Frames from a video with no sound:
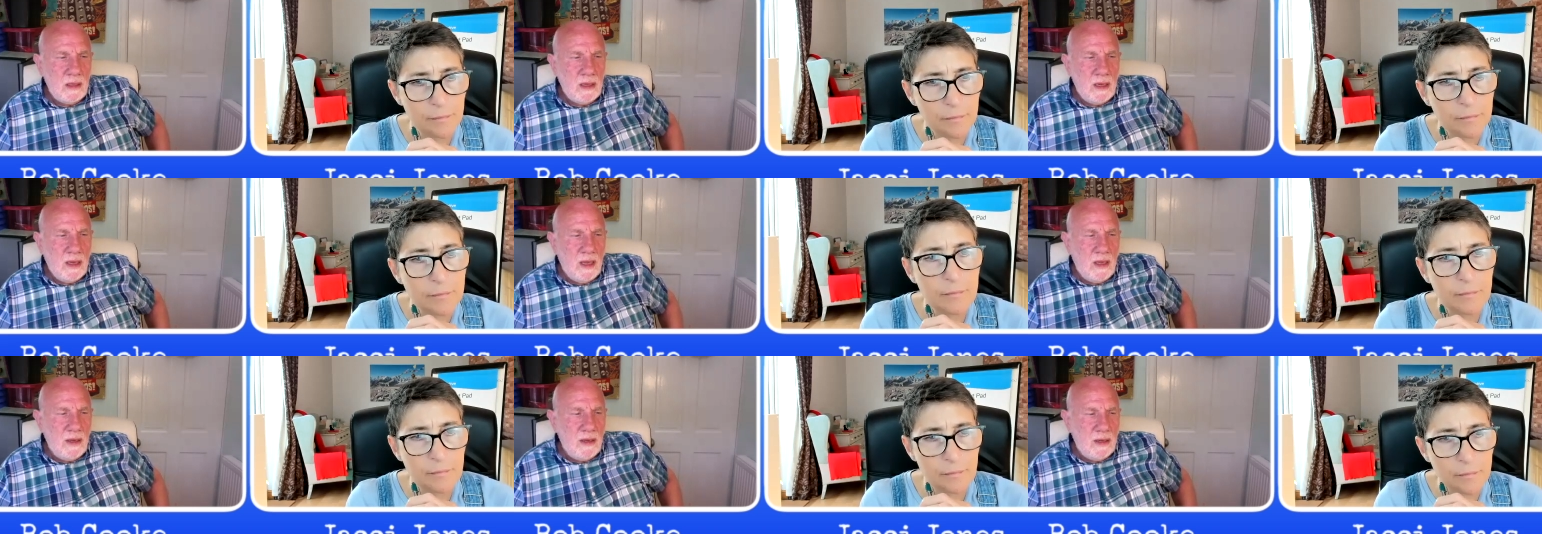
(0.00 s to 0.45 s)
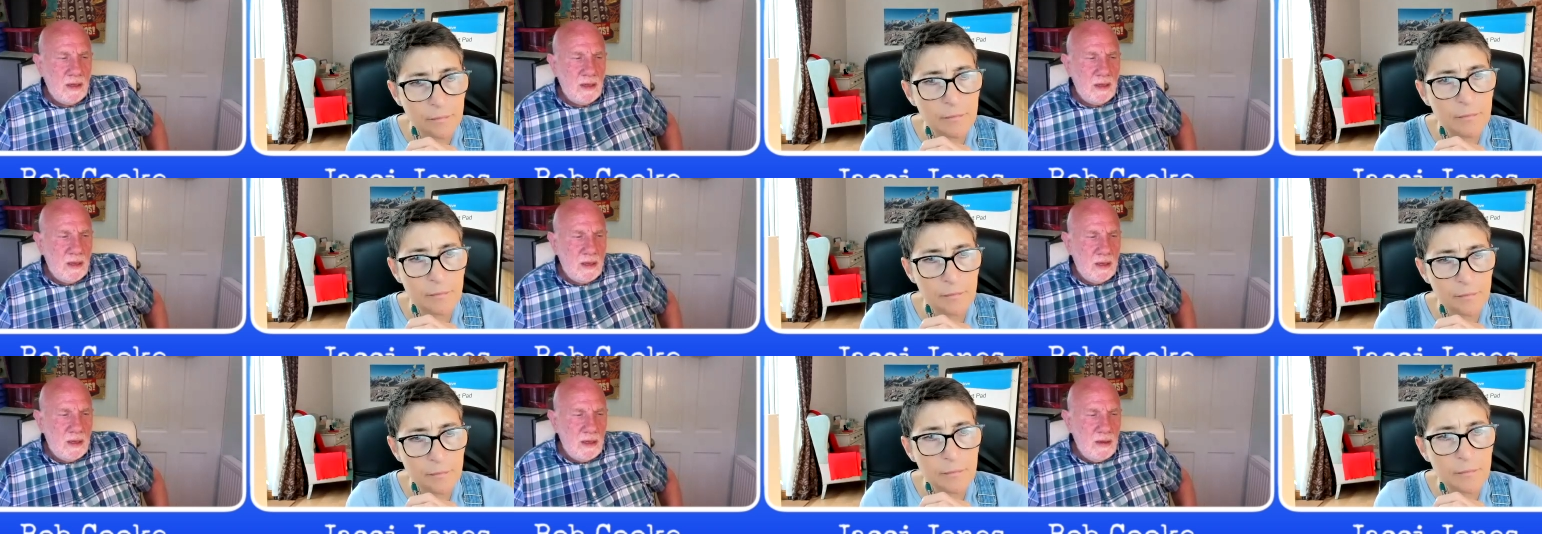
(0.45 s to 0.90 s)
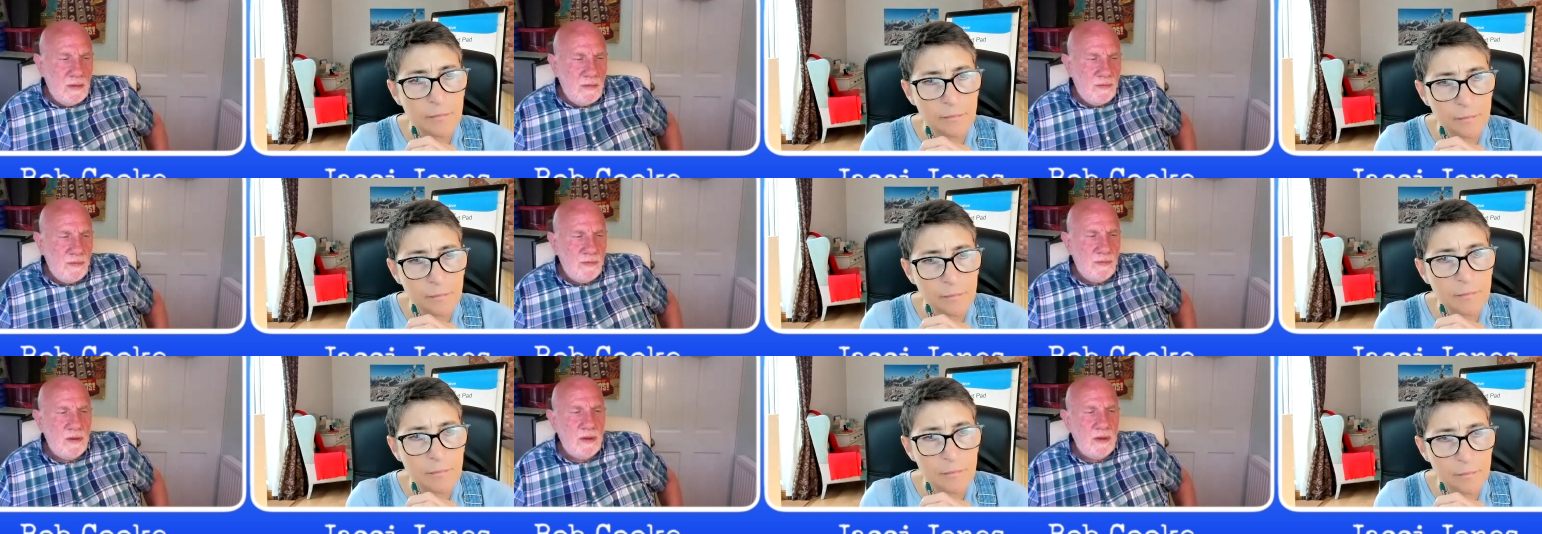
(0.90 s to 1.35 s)
Speaker 1: And if
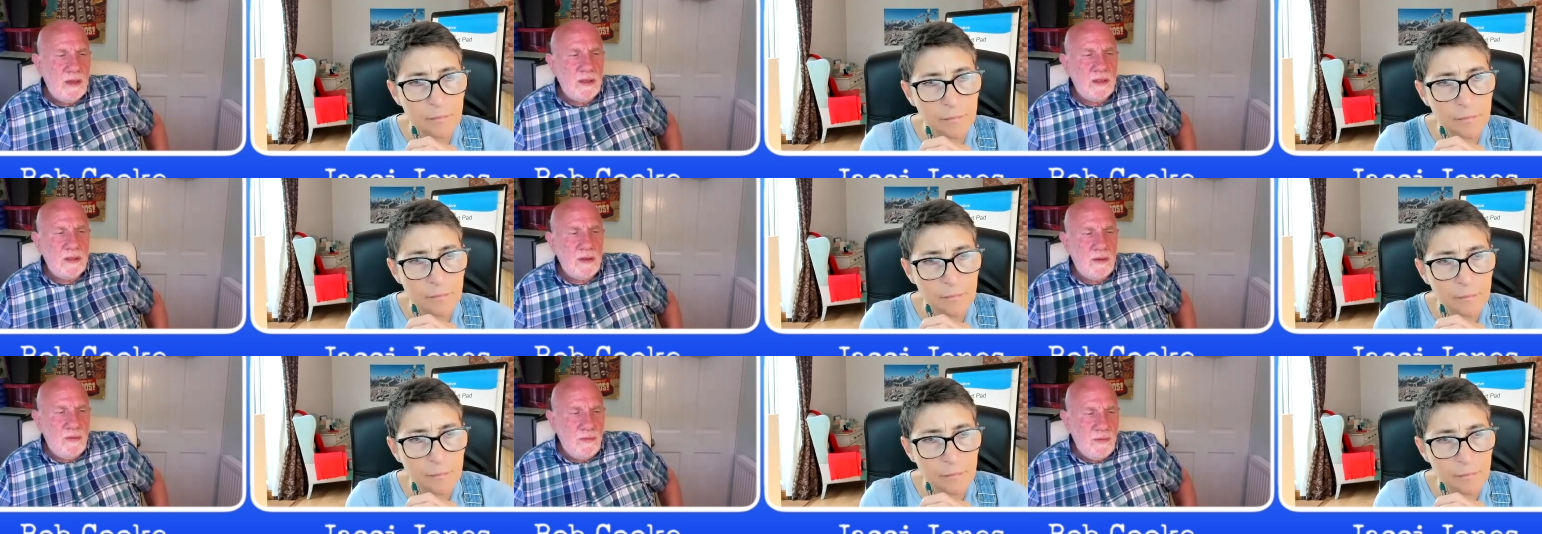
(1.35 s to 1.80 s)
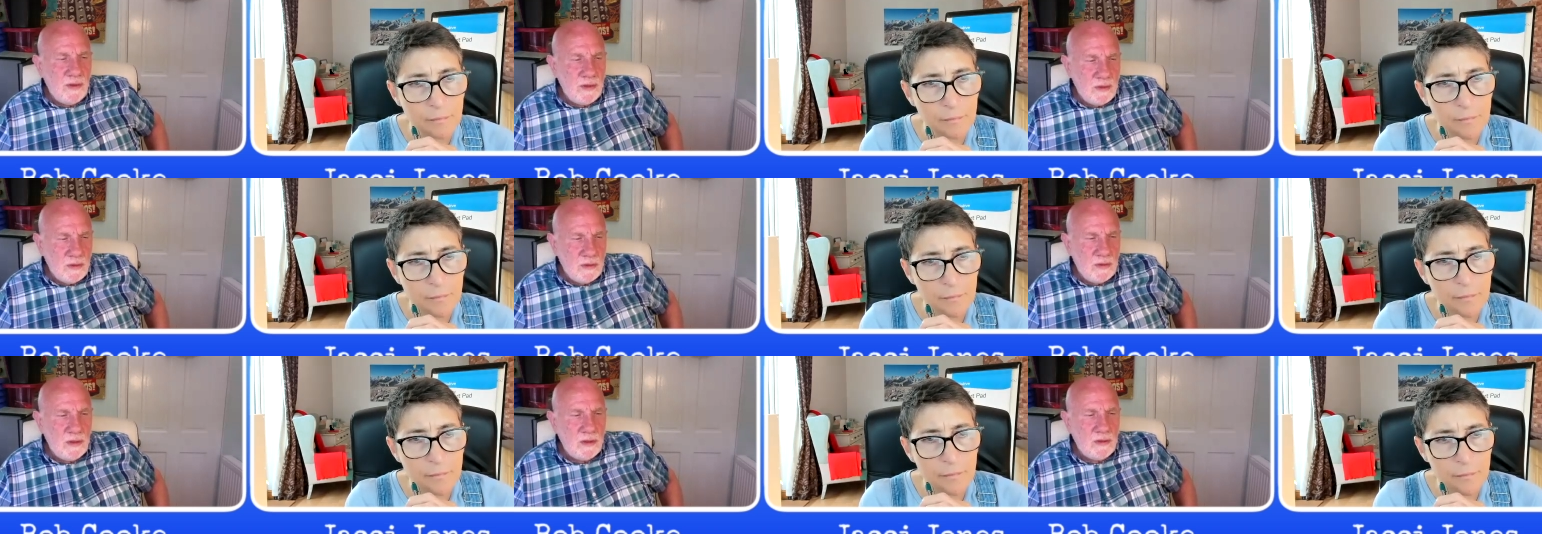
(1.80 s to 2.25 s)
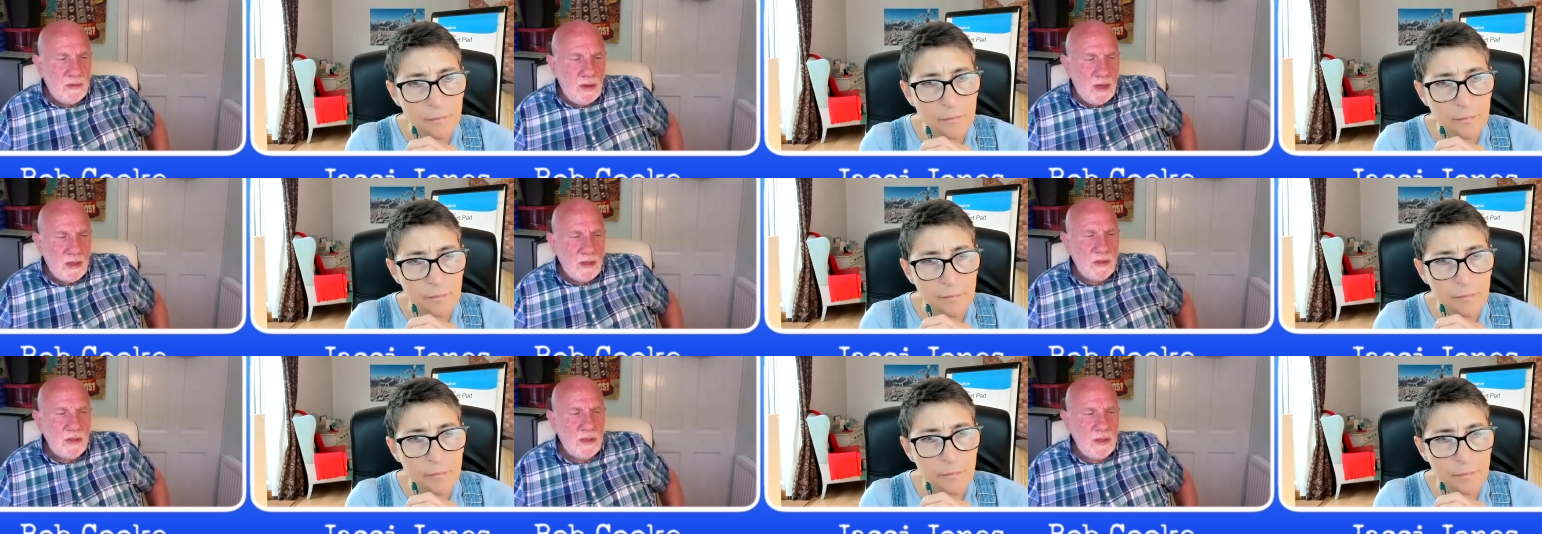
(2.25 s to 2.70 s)
it's a physical
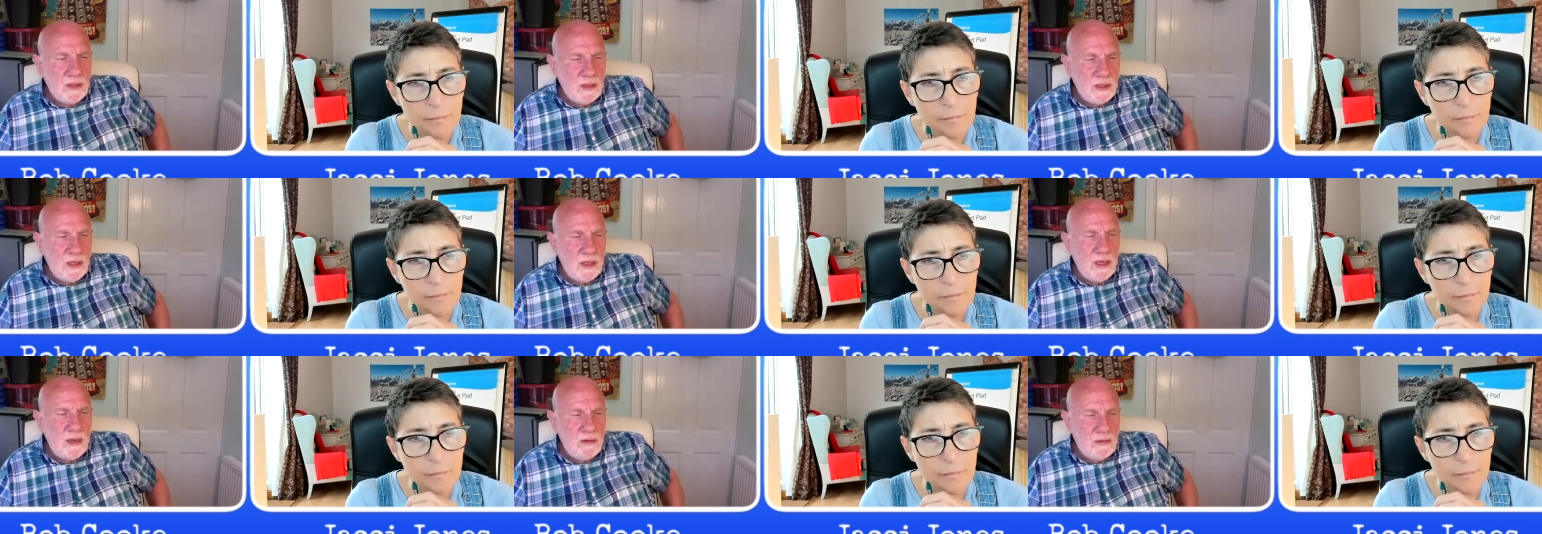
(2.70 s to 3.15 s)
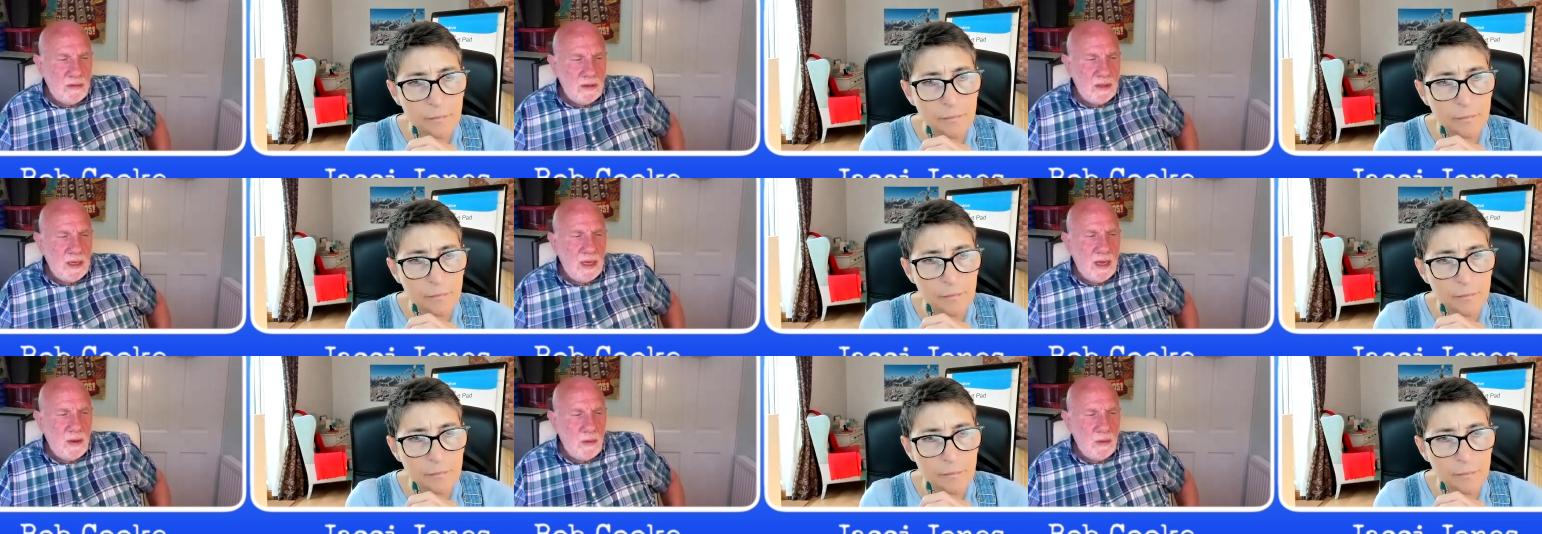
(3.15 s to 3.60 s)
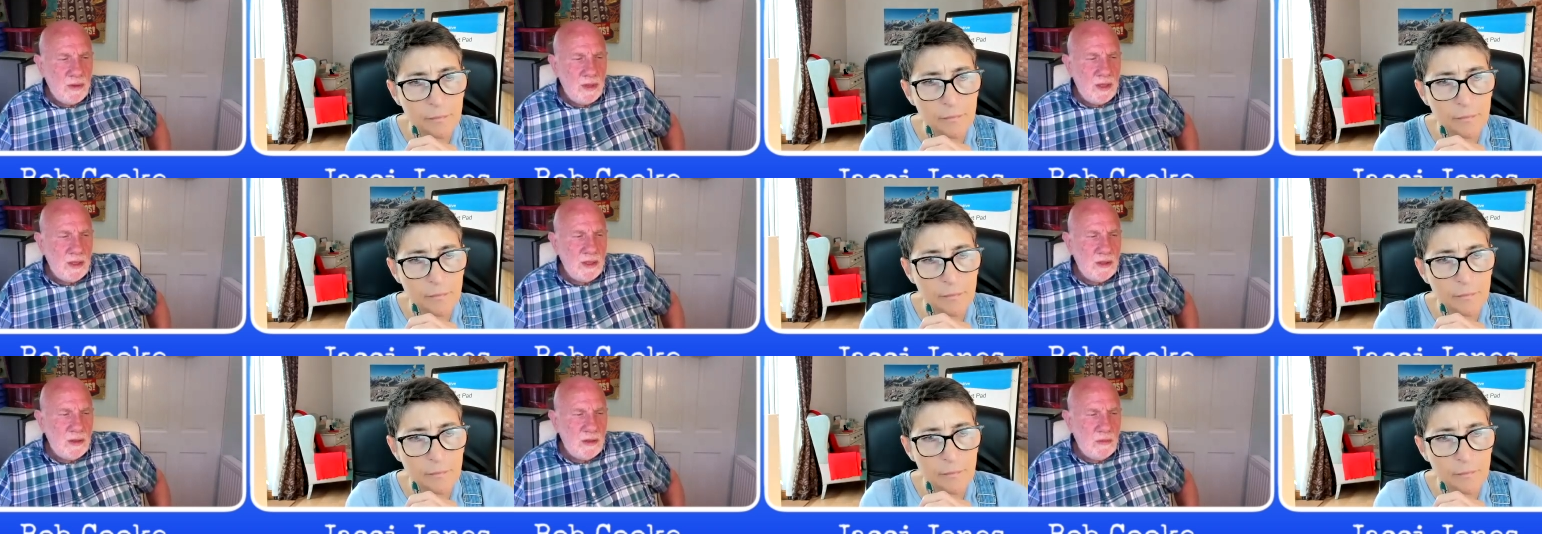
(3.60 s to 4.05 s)
attraction in the here and now, then
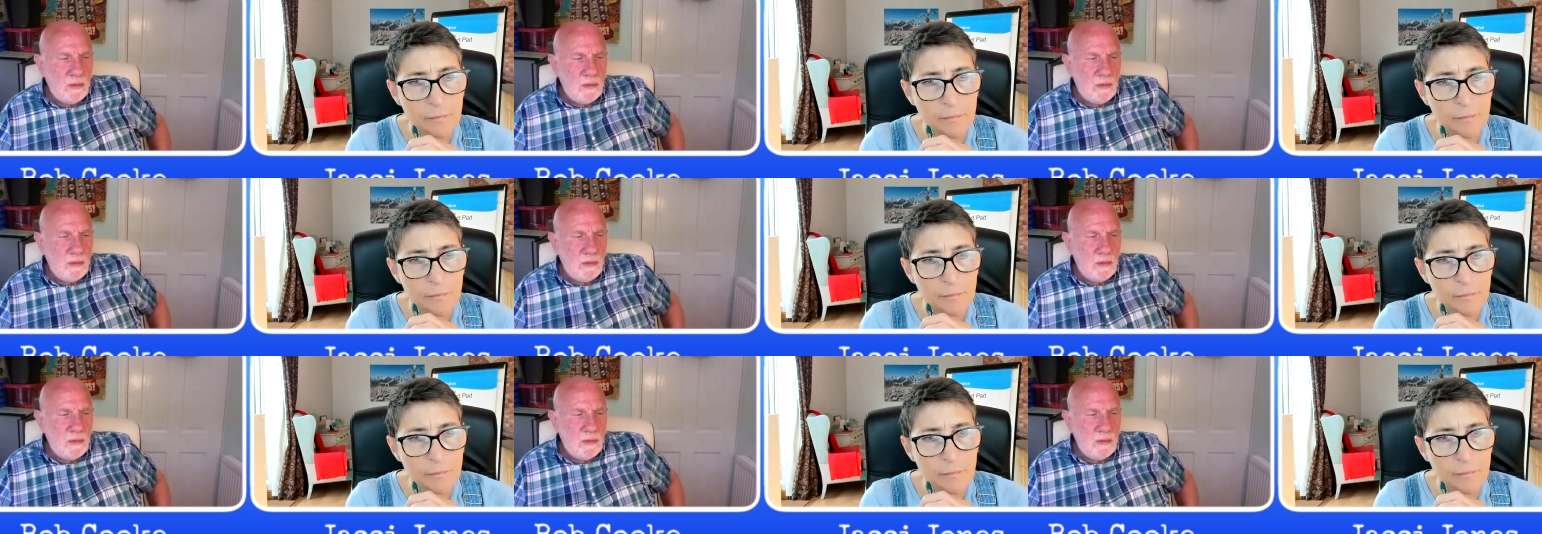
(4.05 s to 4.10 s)
it,